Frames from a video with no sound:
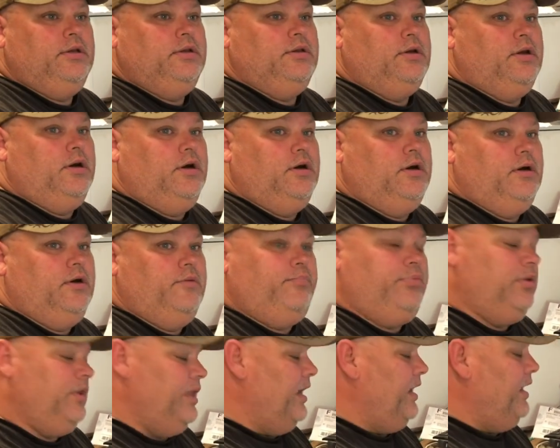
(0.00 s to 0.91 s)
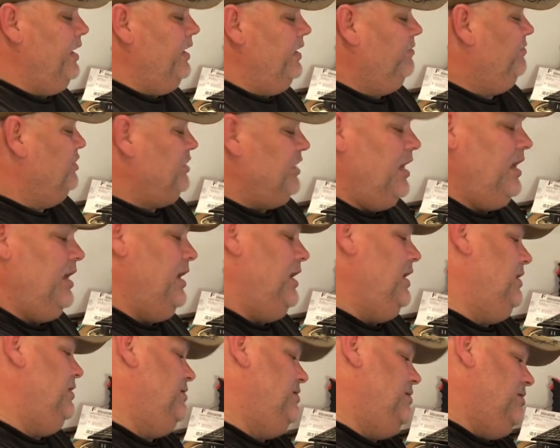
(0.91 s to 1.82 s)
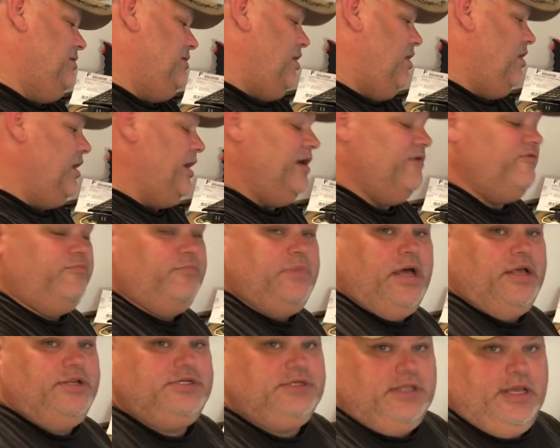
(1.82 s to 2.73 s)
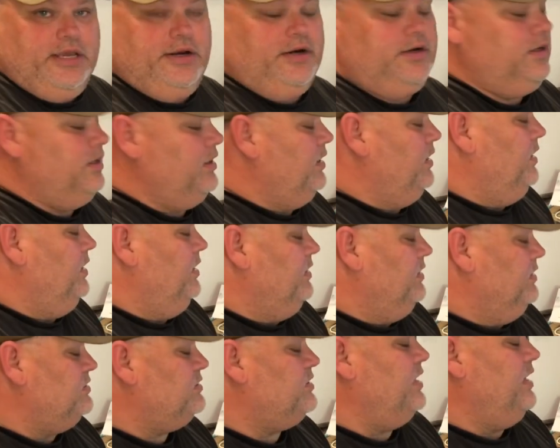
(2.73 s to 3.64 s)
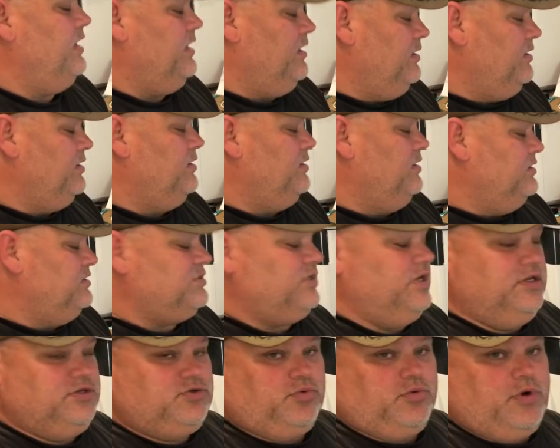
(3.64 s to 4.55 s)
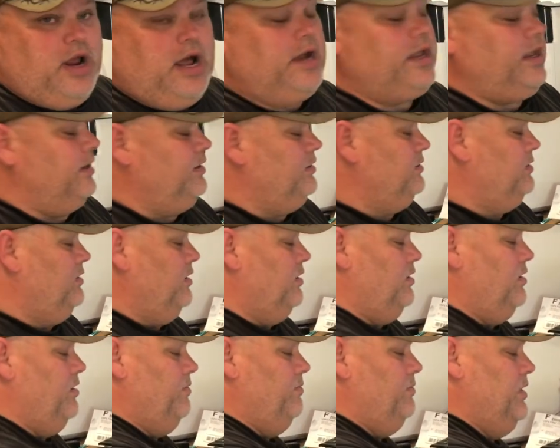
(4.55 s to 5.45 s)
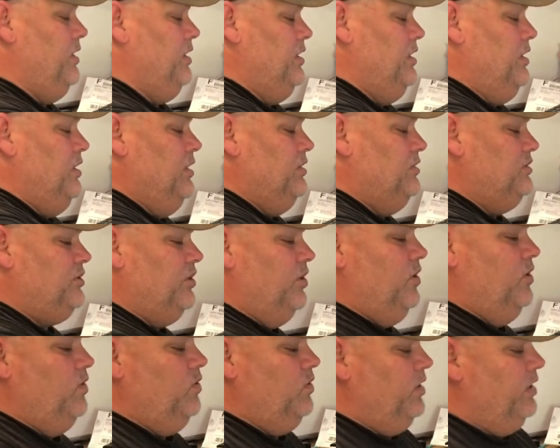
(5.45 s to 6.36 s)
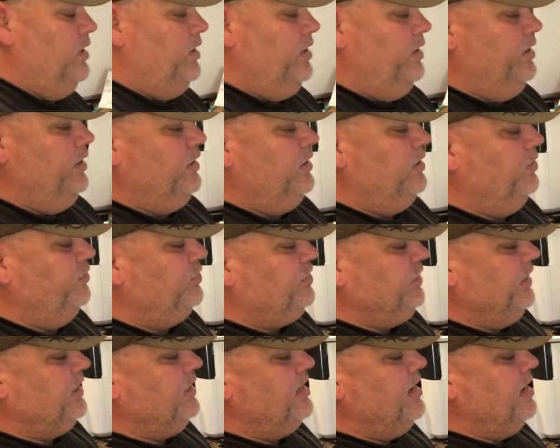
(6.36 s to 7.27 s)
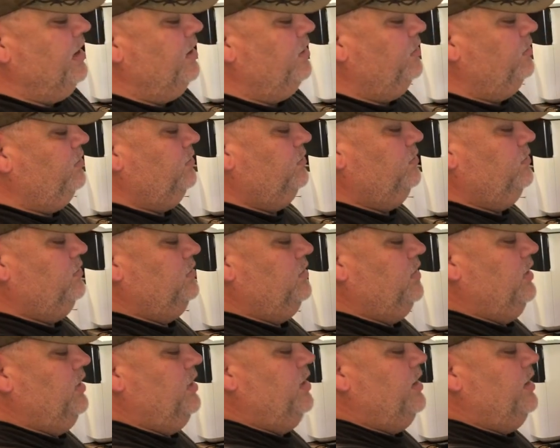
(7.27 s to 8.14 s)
uh, plain Jane RF modulator, this thing is, is rocking. Um, so, uh, you know, check it out. I